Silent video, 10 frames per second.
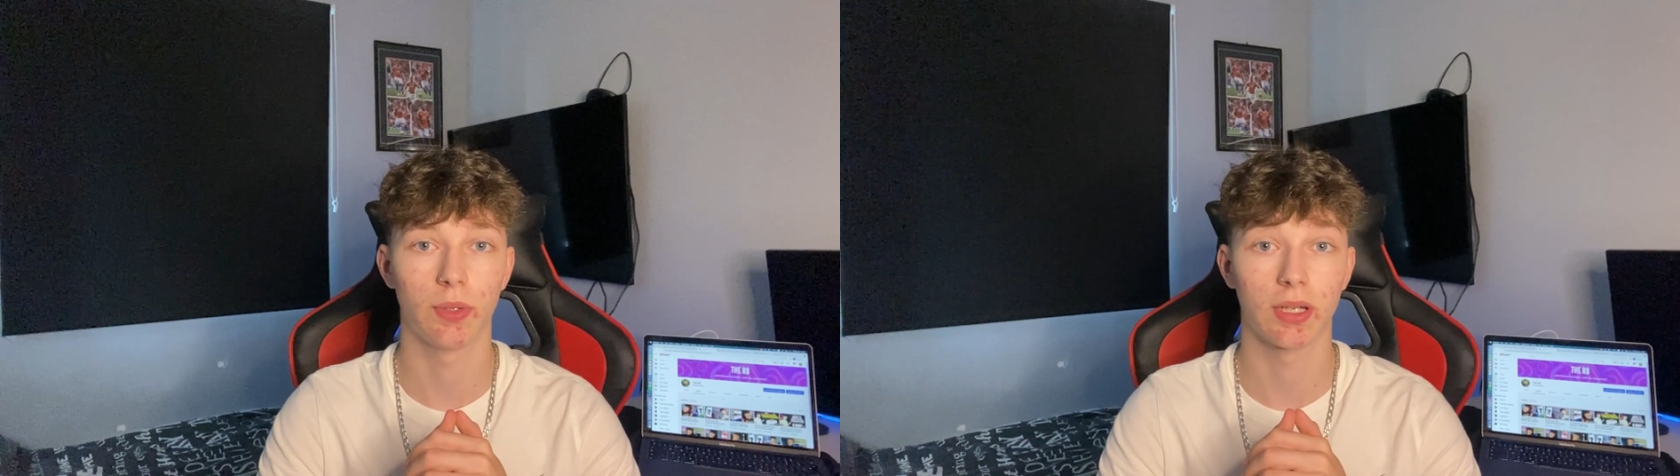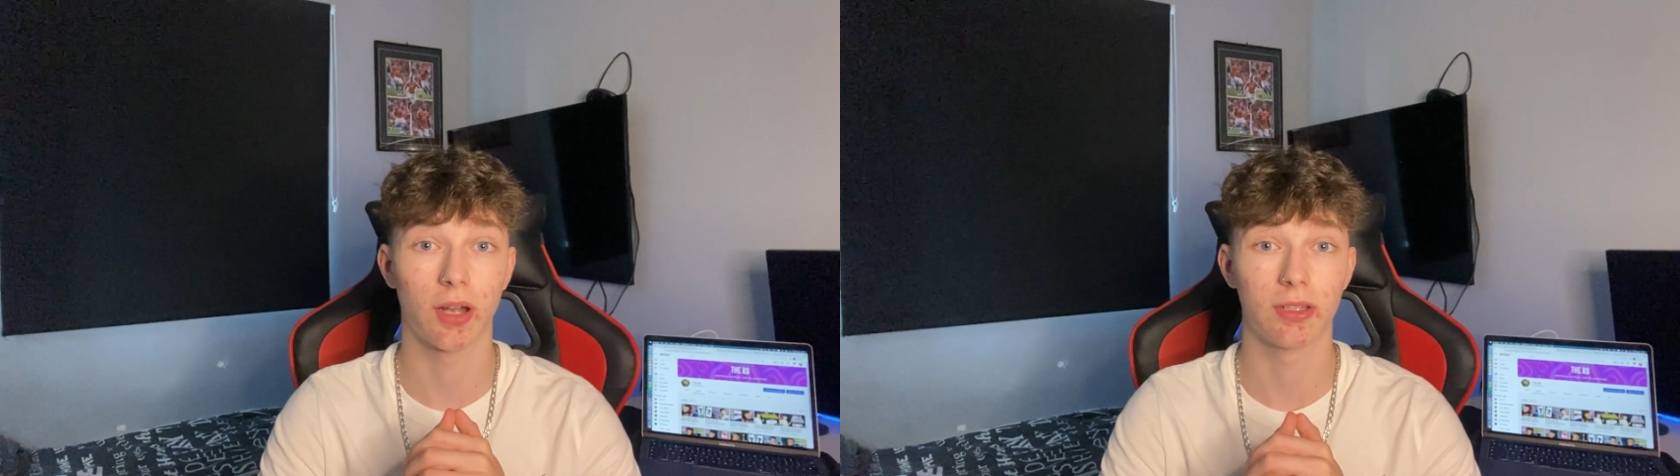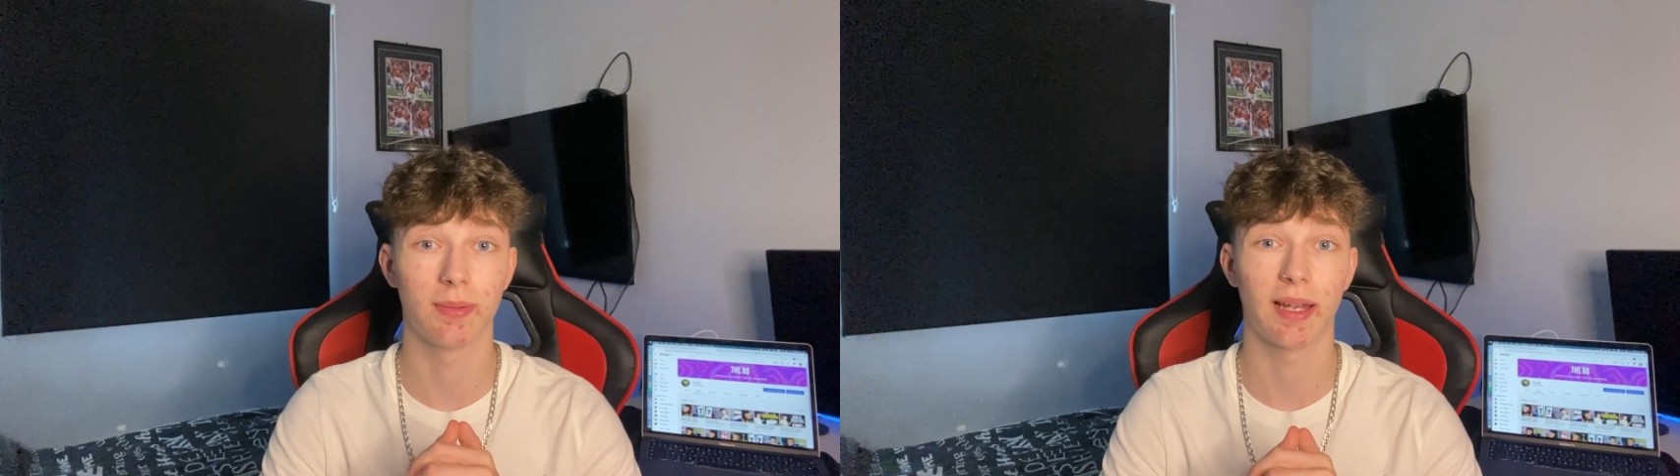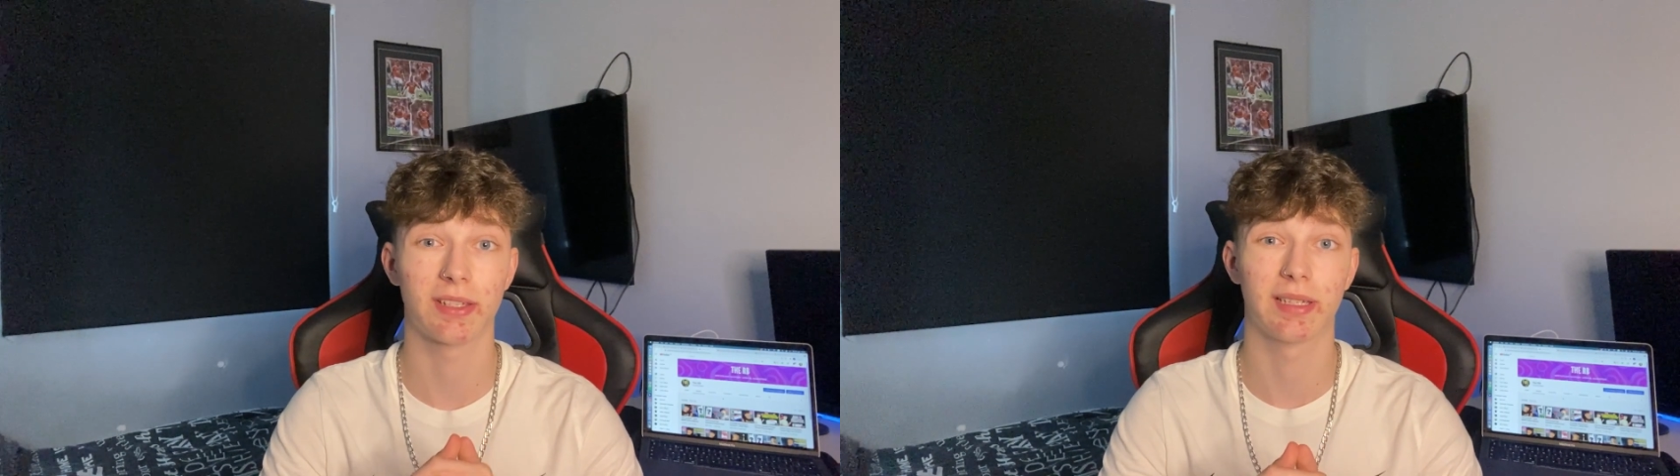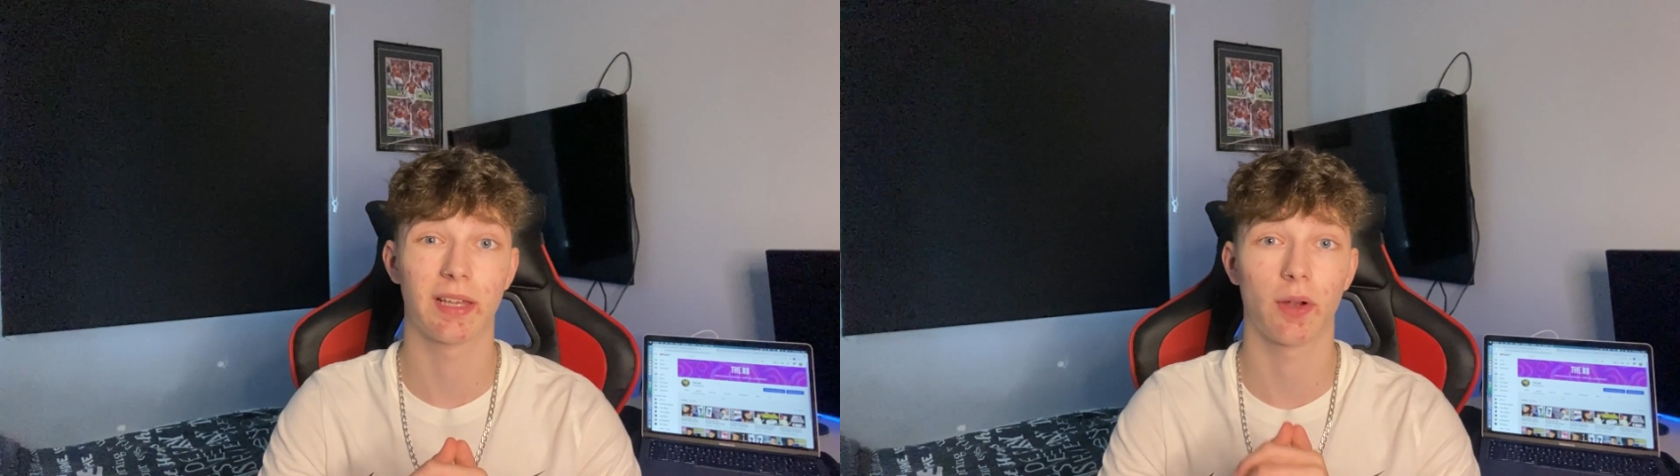we are going to be
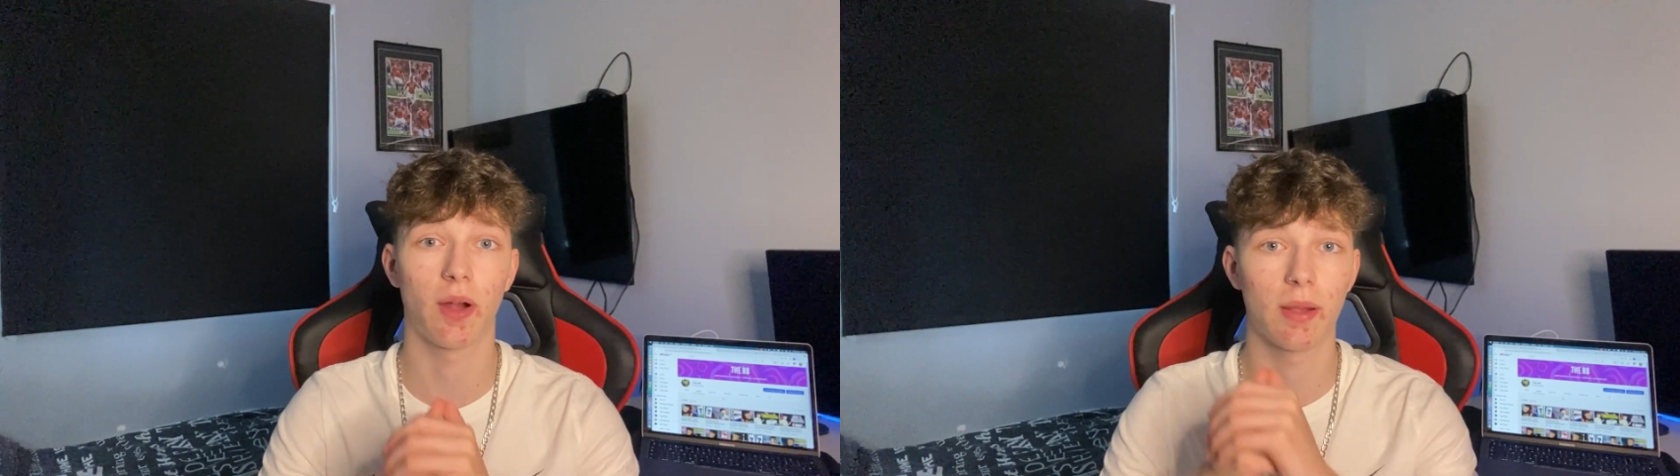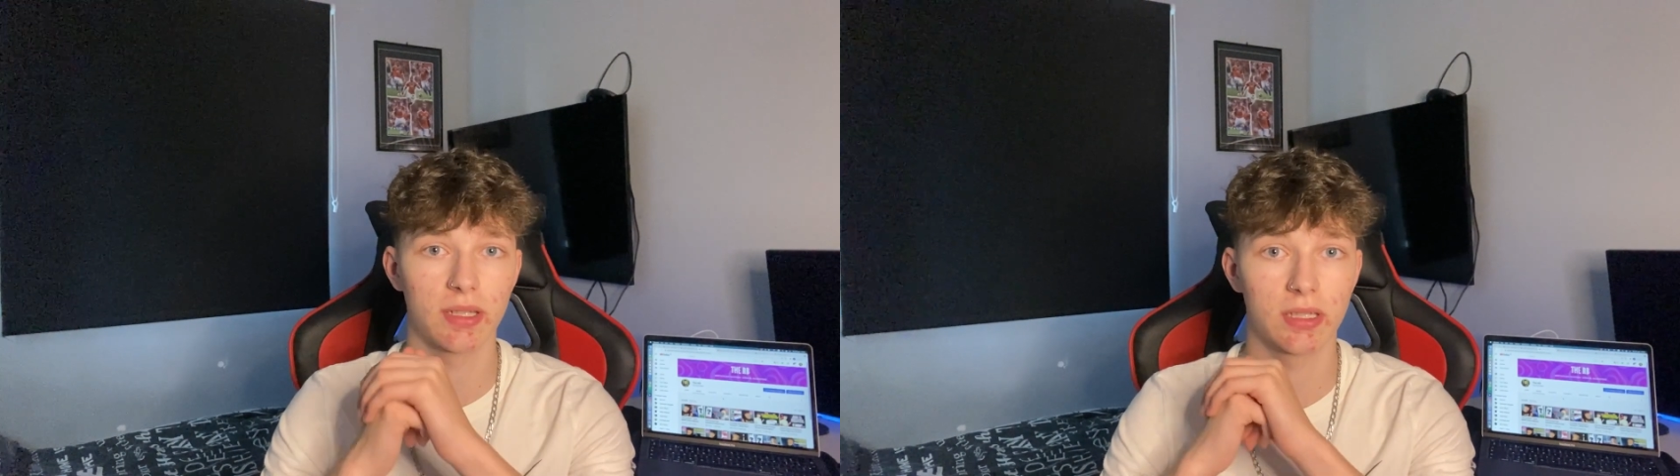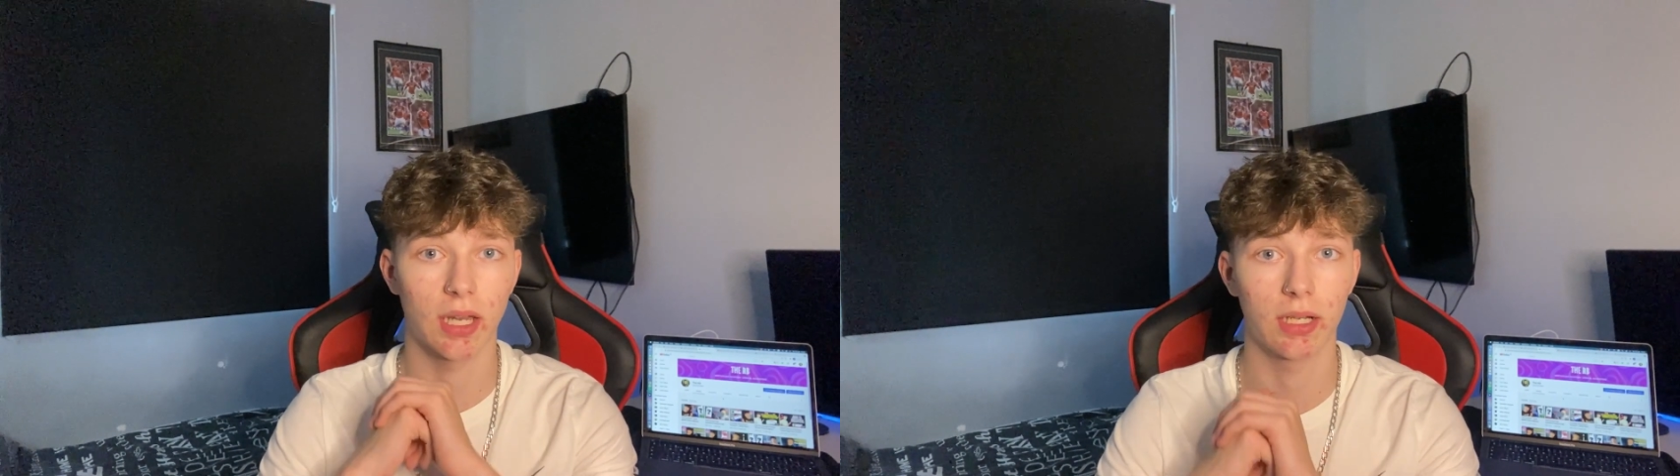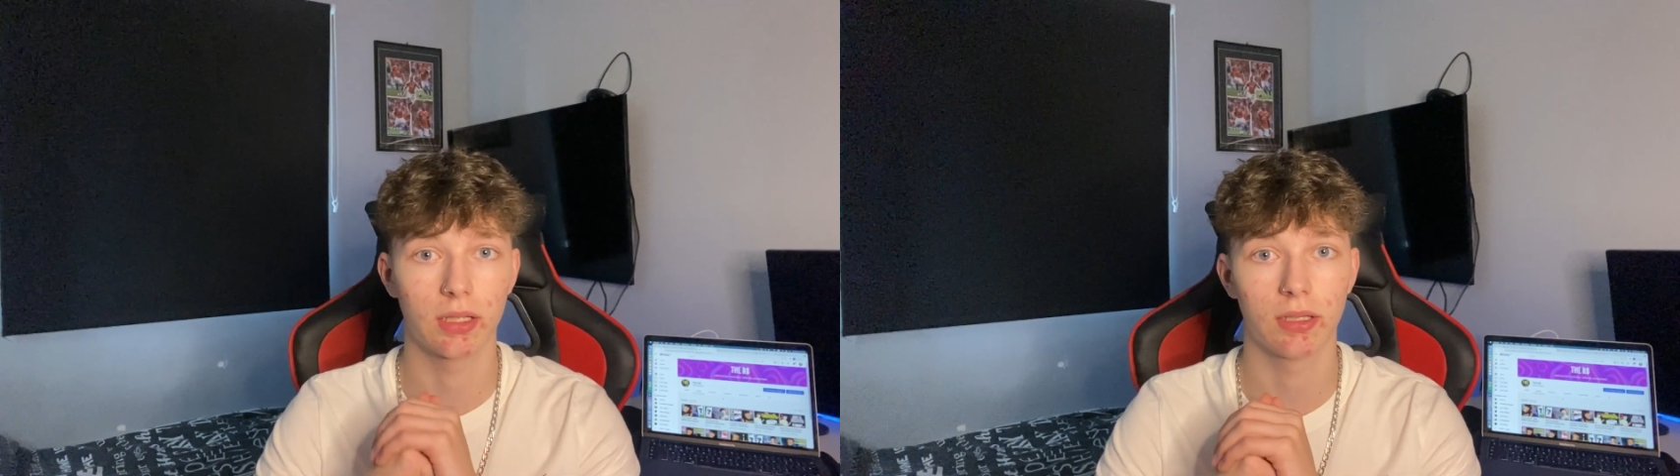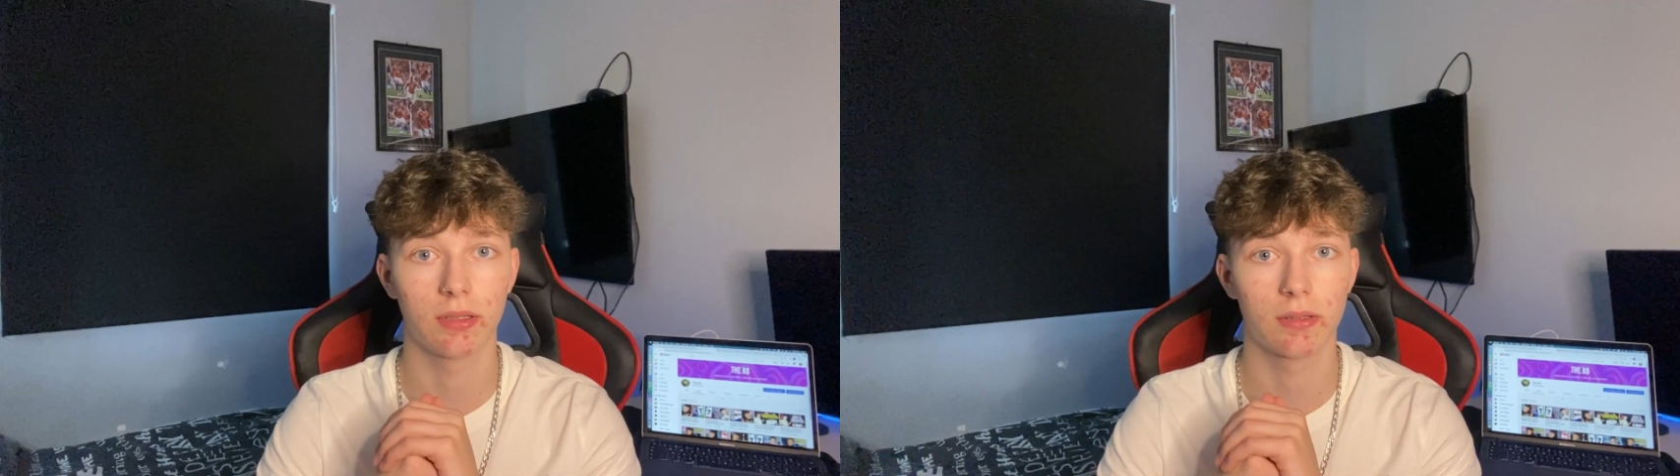actually giving away a
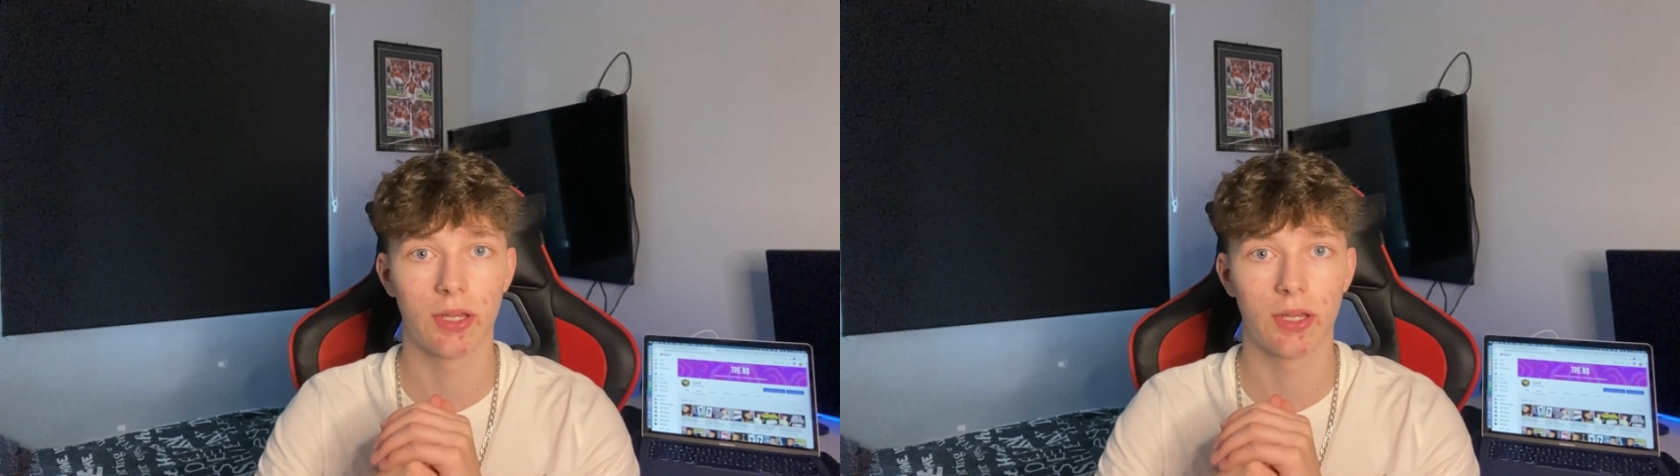Mercedes.